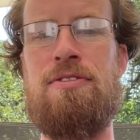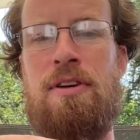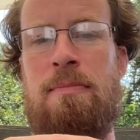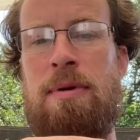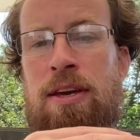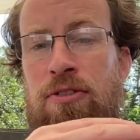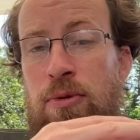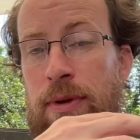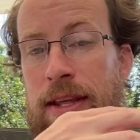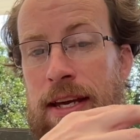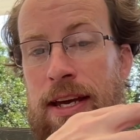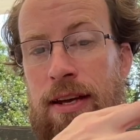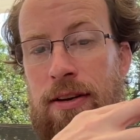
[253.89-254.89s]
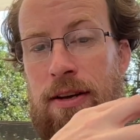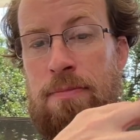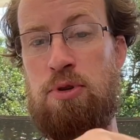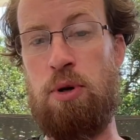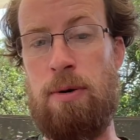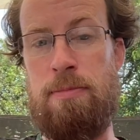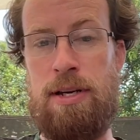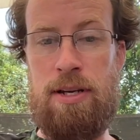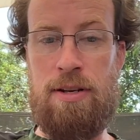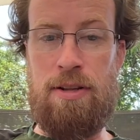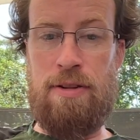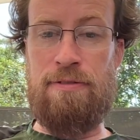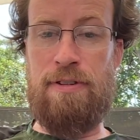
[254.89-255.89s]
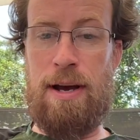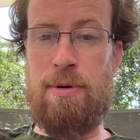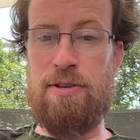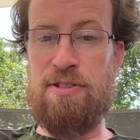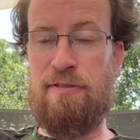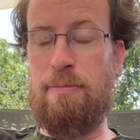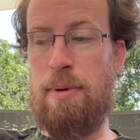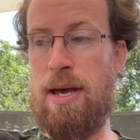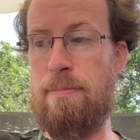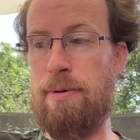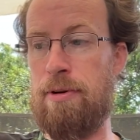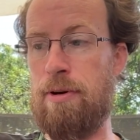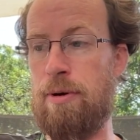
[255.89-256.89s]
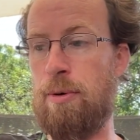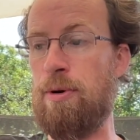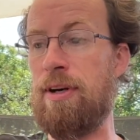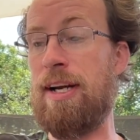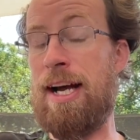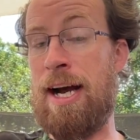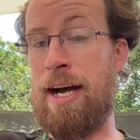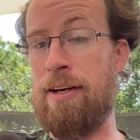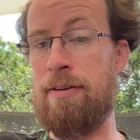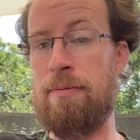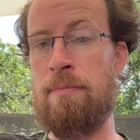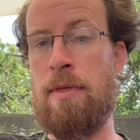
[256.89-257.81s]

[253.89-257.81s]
Some inks, when they get absorbed into the fibers of paper or not,